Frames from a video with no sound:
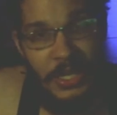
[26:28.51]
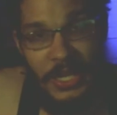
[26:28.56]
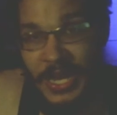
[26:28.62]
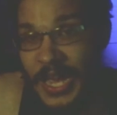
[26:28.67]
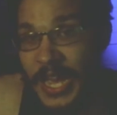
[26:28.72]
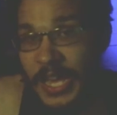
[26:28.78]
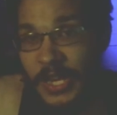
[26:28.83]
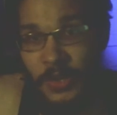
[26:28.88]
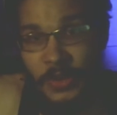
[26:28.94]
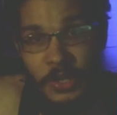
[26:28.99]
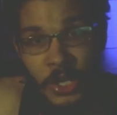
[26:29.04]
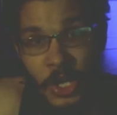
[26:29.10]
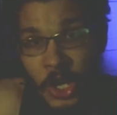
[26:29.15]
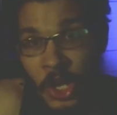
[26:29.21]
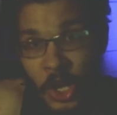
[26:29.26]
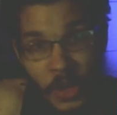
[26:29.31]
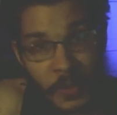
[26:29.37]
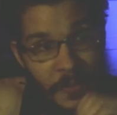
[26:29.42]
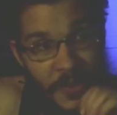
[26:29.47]
I don't
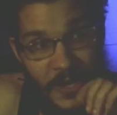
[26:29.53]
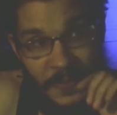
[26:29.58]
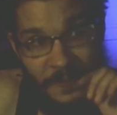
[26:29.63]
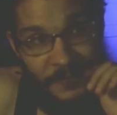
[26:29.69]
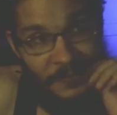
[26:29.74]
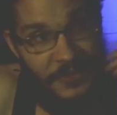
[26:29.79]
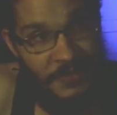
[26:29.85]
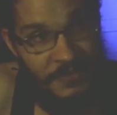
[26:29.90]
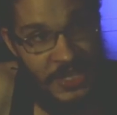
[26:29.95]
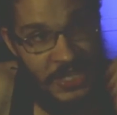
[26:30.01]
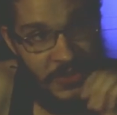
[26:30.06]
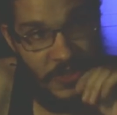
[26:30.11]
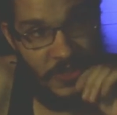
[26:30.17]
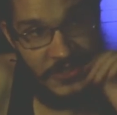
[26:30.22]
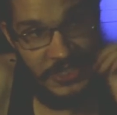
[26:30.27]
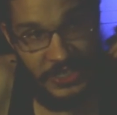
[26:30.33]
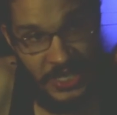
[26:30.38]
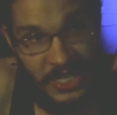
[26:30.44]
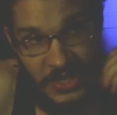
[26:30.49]
know, but if this
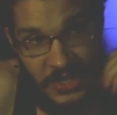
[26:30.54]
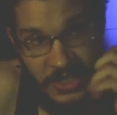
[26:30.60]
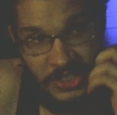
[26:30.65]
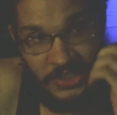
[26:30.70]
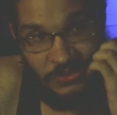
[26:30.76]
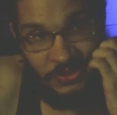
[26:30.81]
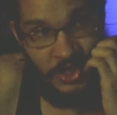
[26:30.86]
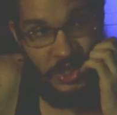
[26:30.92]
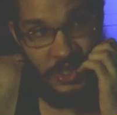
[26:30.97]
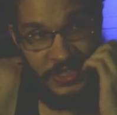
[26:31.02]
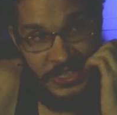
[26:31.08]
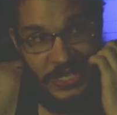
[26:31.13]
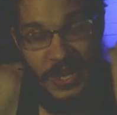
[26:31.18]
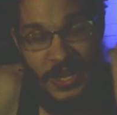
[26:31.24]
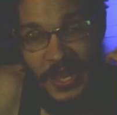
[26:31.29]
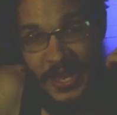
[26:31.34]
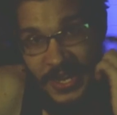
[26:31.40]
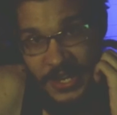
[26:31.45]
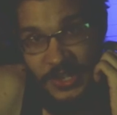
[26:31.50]
was the end of this trilogy,
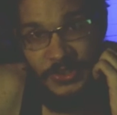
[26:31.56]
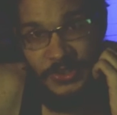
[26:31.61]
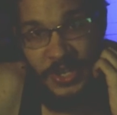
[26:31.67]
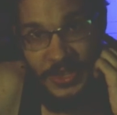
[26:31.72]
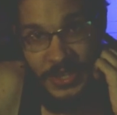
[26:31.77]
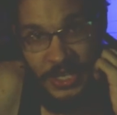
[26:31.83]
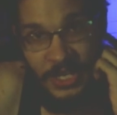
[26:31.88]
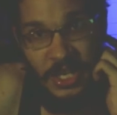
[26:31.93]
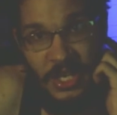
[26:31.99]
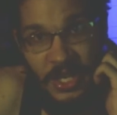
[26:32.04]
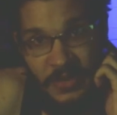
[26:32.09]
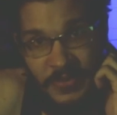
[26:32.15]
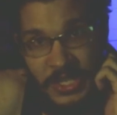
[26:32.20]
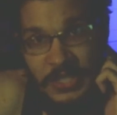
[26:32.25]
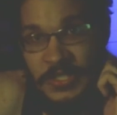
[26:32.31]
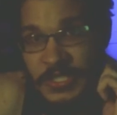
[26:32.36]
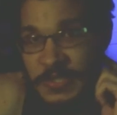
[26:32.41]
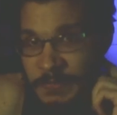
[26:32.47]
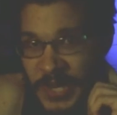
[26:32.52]
I enjoyed the hell of
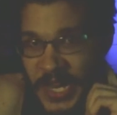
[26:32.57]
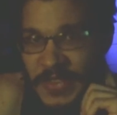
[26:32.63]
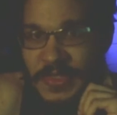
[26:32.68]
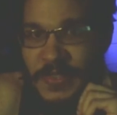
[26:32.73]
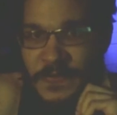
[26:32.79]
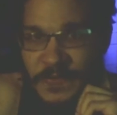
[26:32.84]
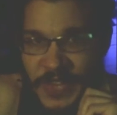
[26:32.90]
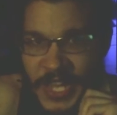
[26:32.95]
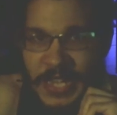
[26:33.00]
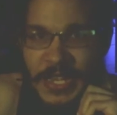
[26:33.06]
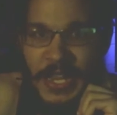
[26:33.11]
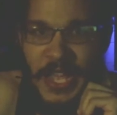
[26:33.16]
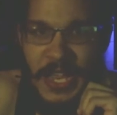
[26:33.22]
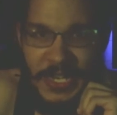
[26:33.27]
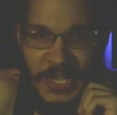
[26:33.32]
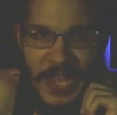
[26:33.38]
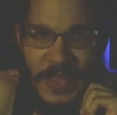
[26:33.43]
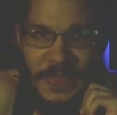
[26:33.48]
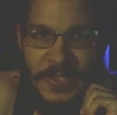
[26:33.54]
it despite the fact
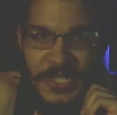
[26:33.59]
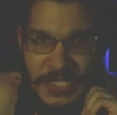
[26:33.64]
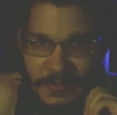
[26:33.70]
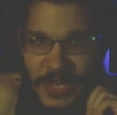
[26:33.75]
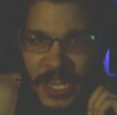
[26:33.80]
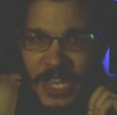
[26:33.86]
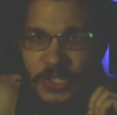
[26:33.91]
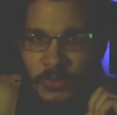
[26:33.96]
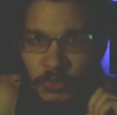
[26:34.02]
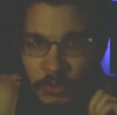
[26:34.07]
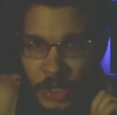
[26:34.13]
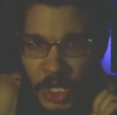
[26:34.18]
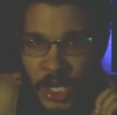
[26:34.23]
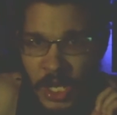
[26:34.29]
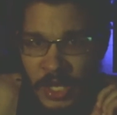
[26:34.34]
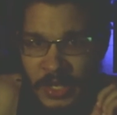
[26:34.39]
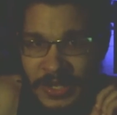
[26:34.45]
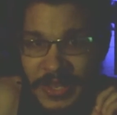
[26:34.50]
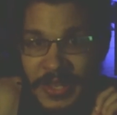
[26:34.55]
I got this match
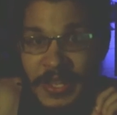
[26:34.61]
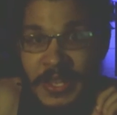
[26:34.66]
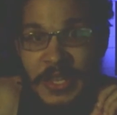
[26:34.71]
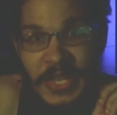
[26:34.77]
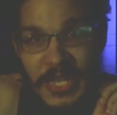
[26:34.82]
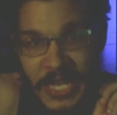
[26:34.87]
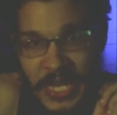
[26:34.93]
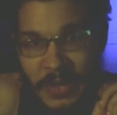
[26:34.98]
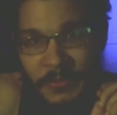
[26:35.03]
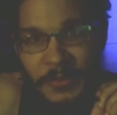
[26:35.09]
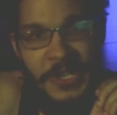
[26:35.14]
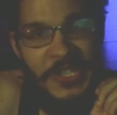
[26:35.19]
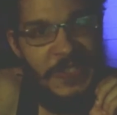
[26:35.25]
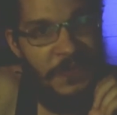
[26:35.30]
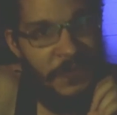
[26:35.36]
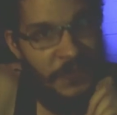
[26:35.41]
wrong. It was